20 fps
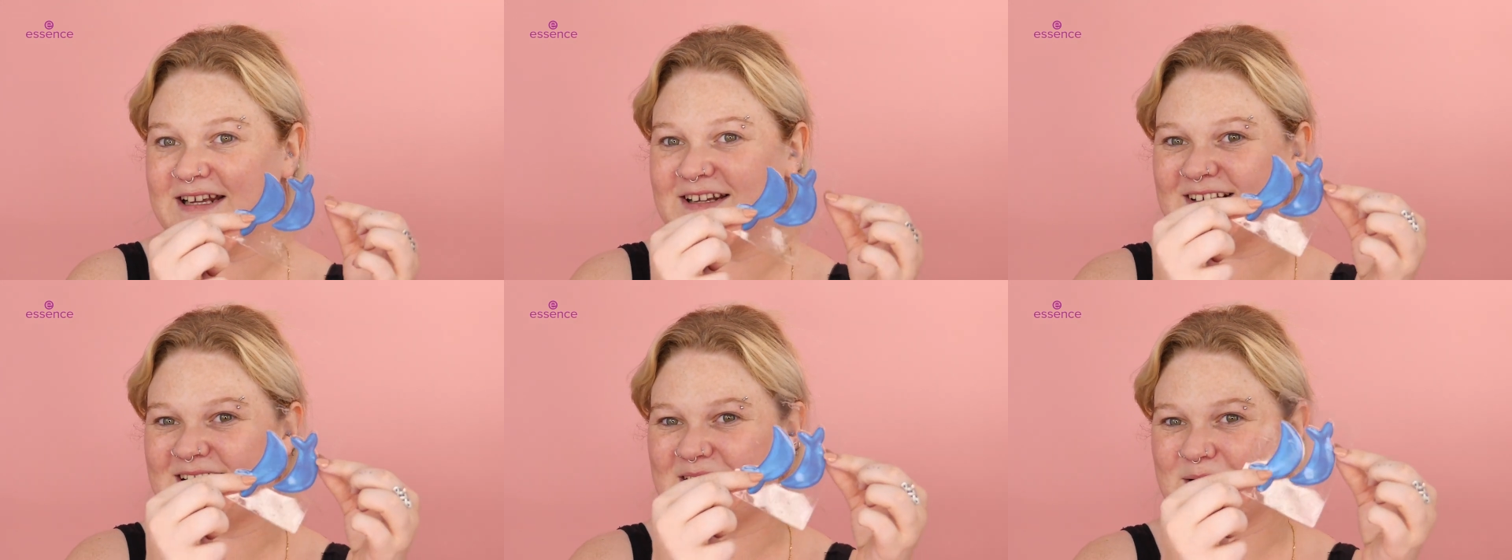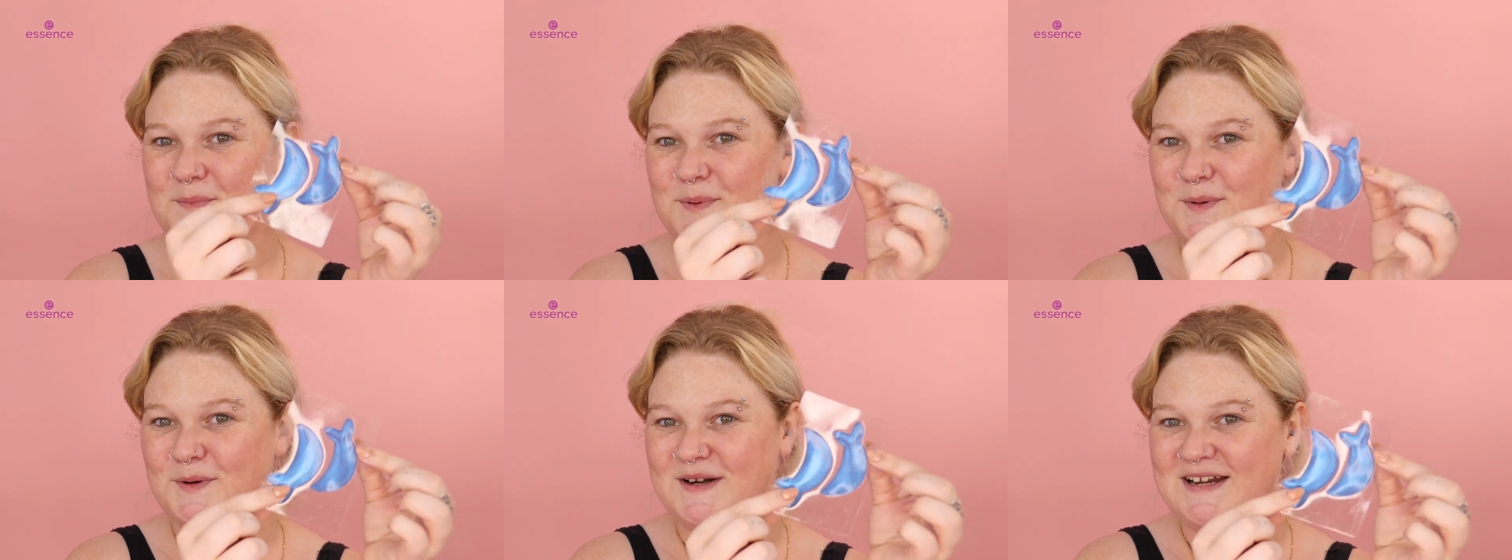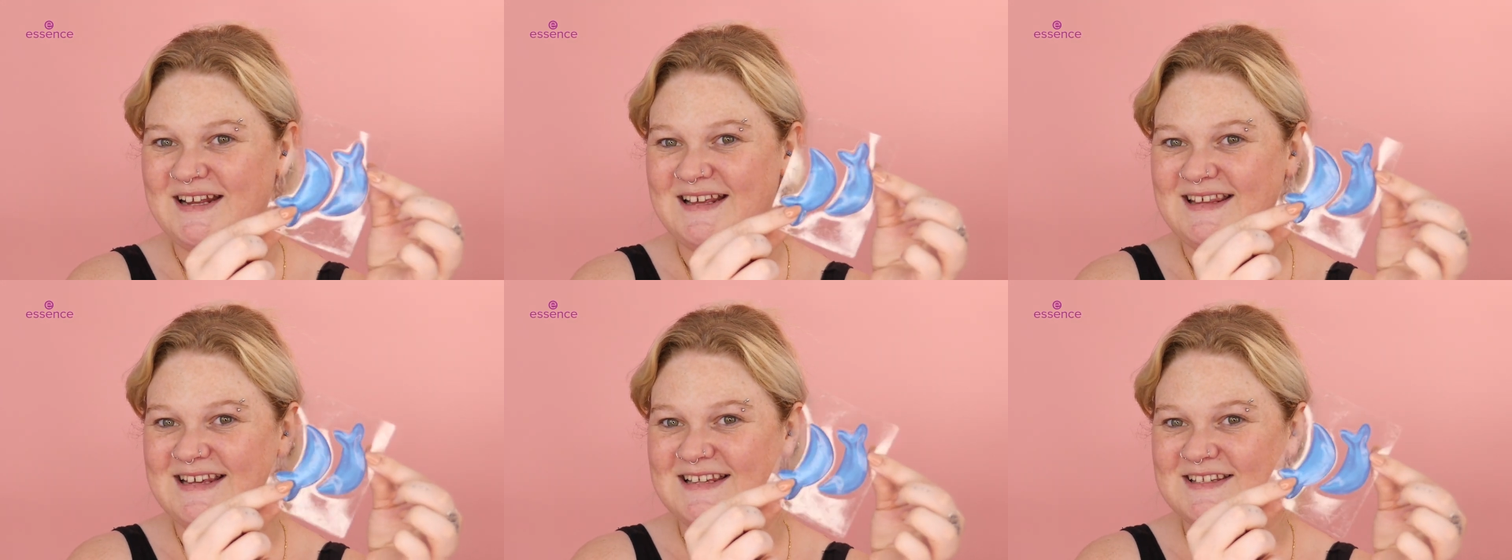Look how
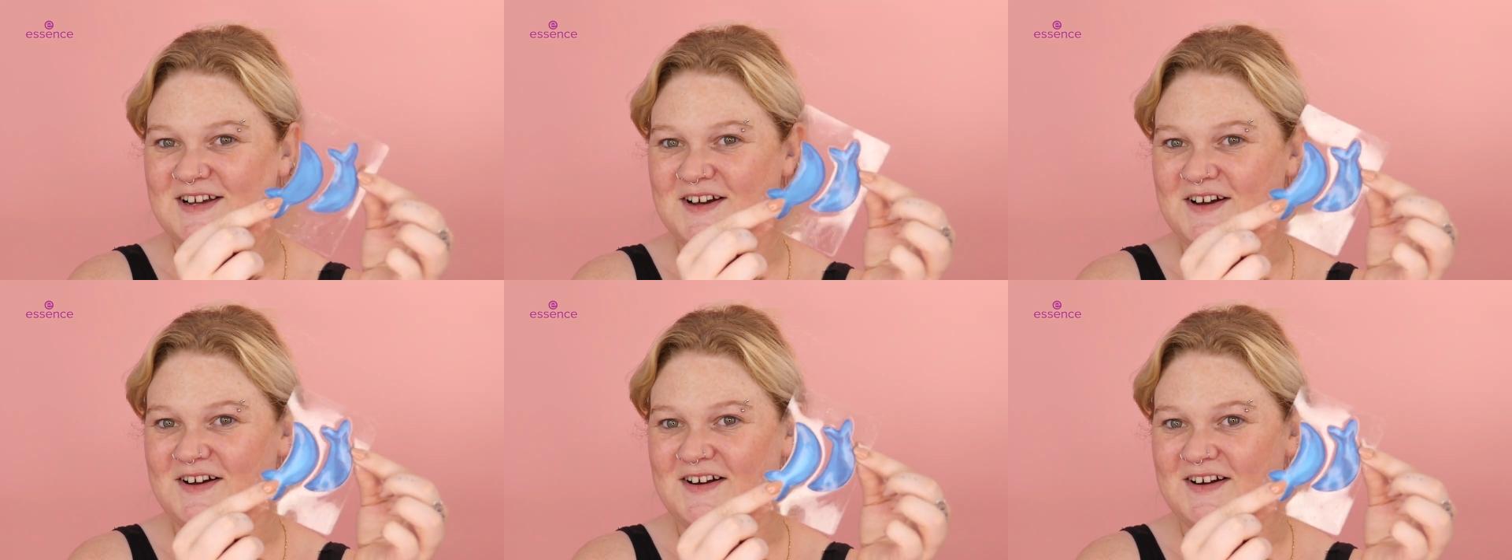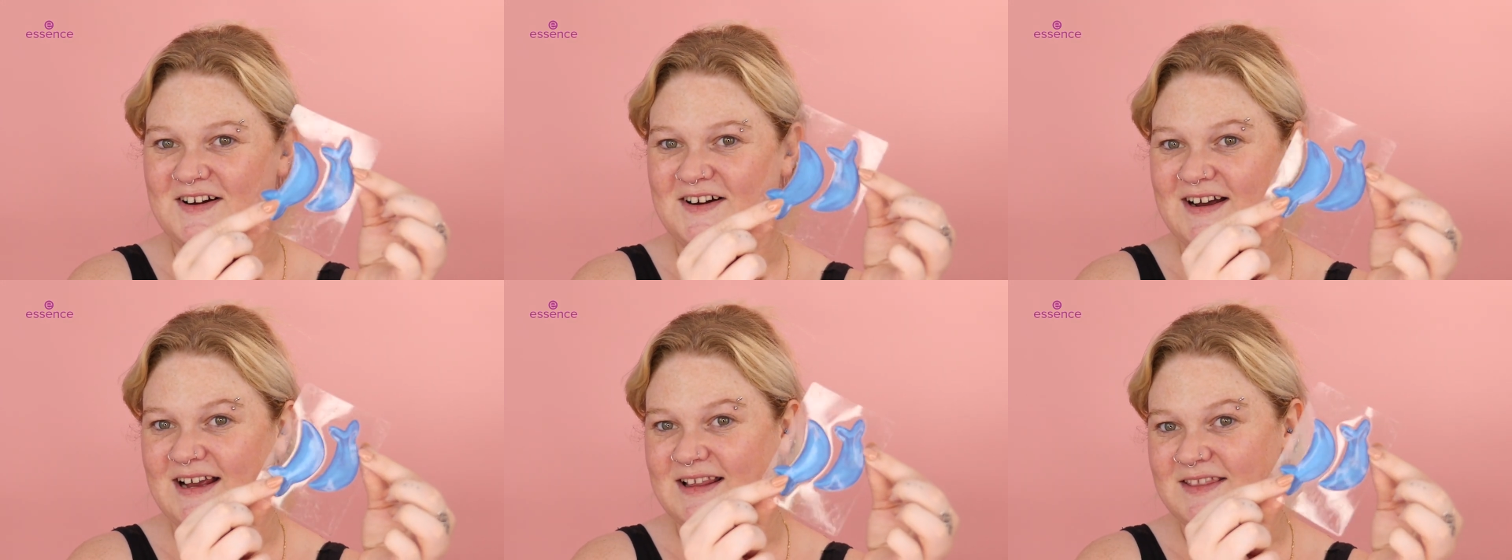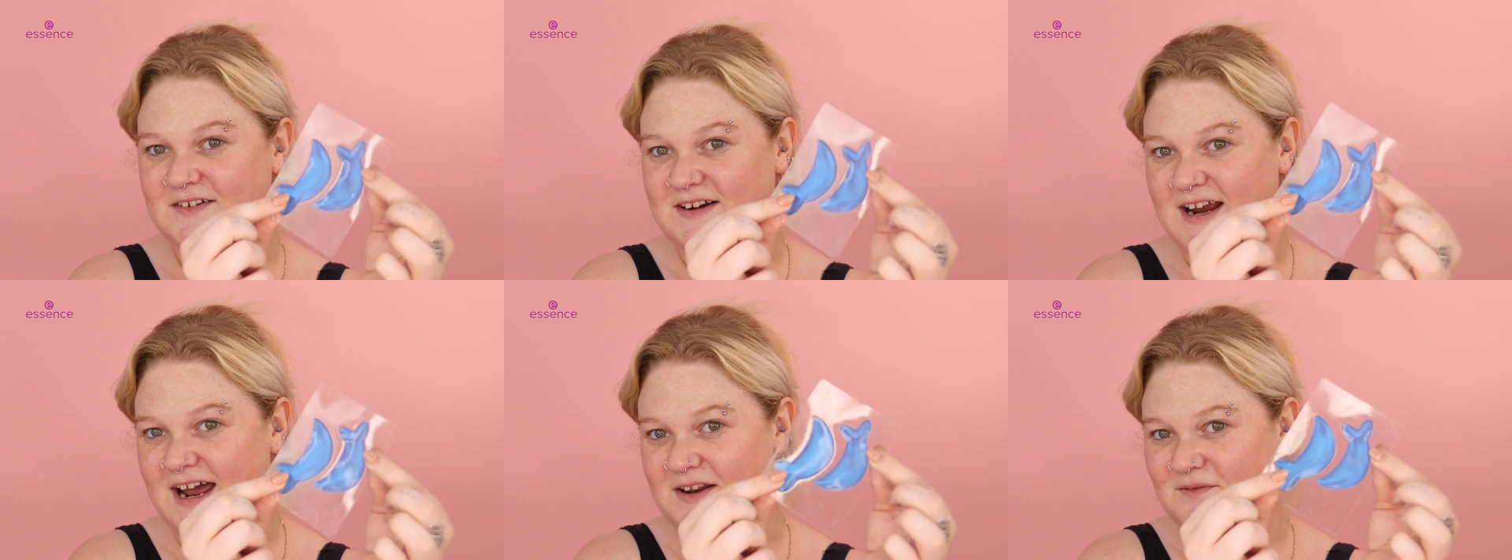pretty these are, and
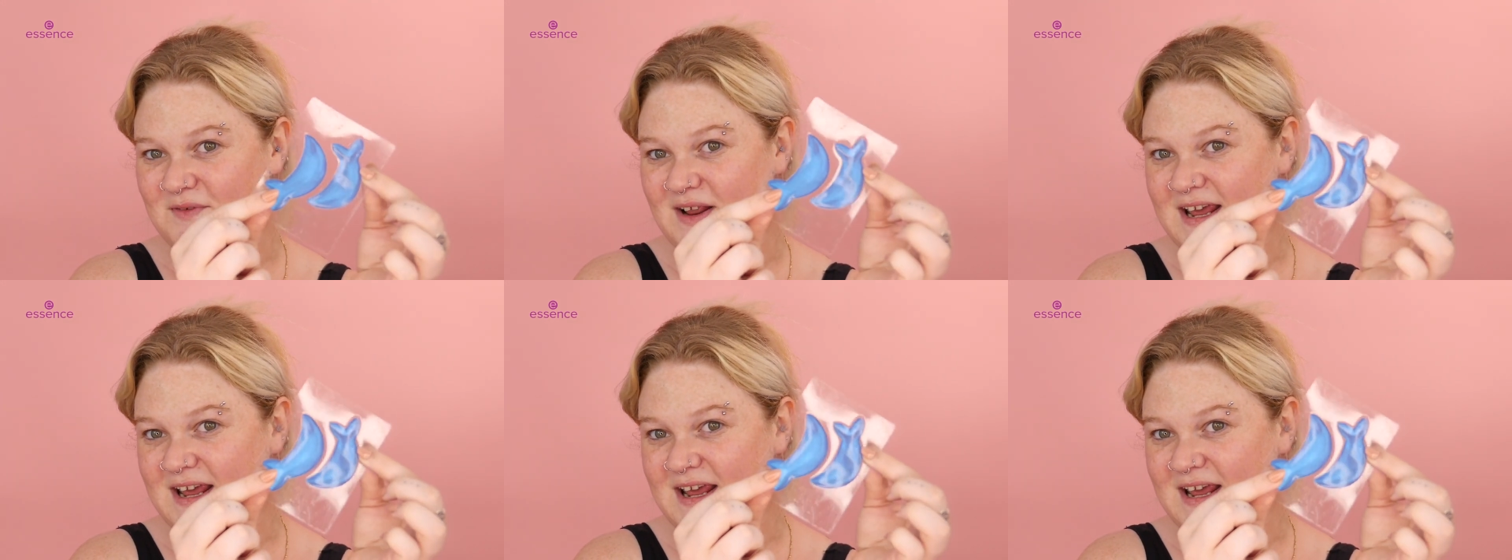they're kind of